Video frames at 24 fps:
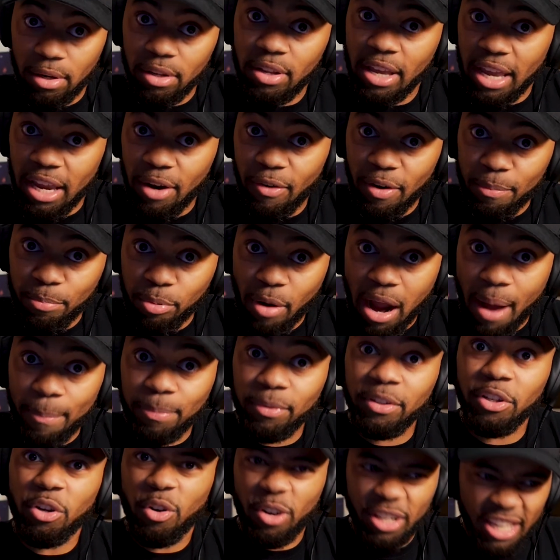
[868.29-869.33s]
hear it
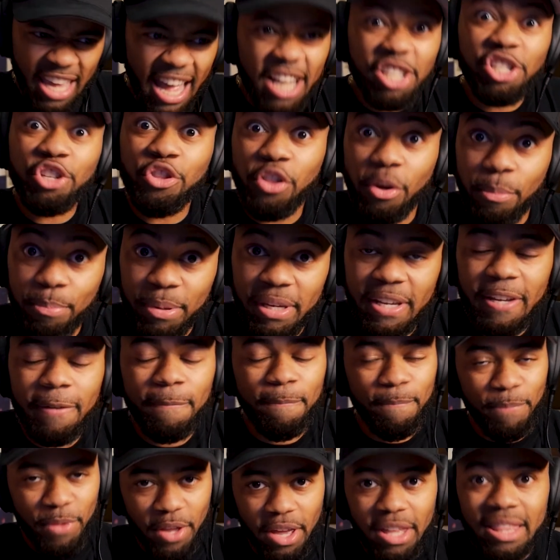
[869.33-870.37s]
properly or catch the beat,
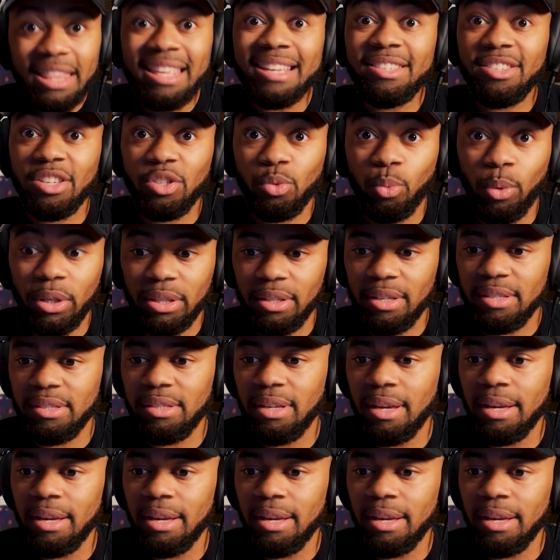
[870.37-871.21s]
this is what this